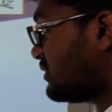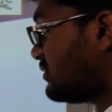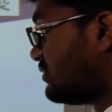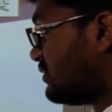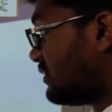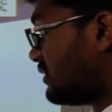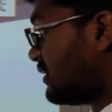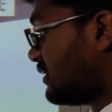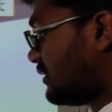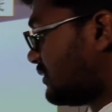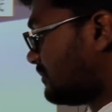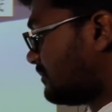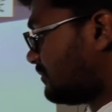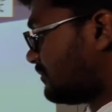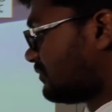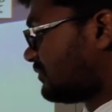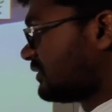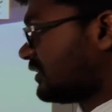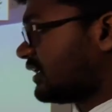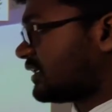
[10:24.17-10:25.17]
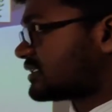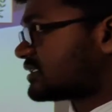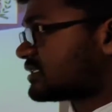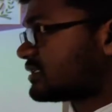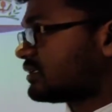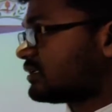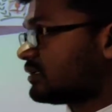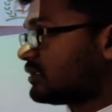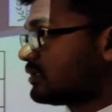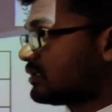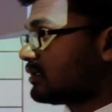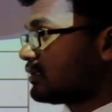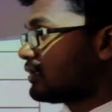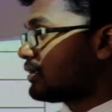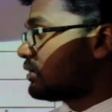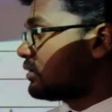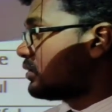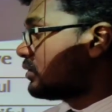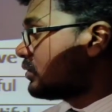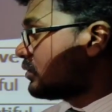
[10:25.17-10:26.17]
degree. Next,
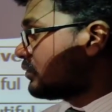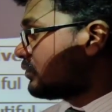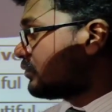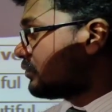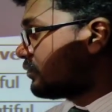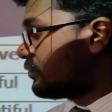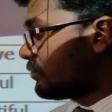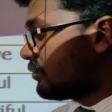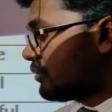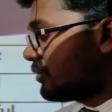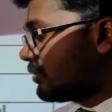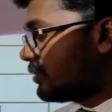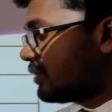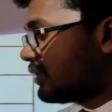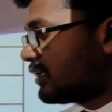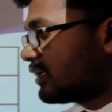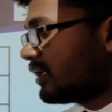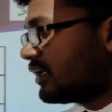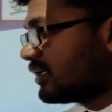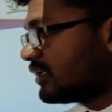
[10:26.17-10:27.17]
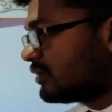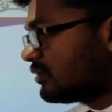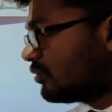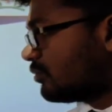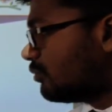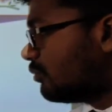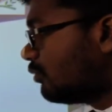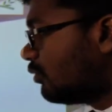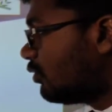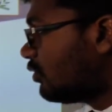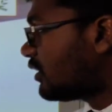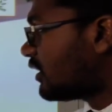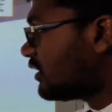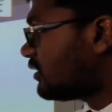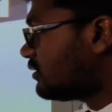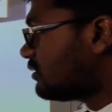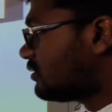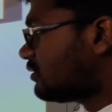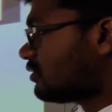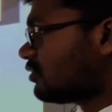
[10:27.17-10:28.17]
regarding more
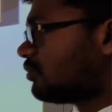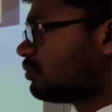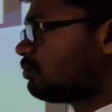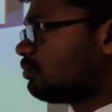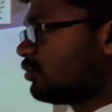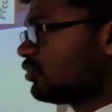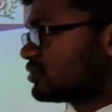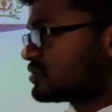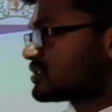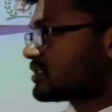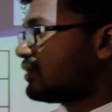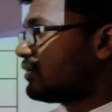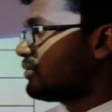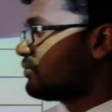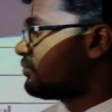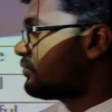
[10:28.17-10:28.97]
and most.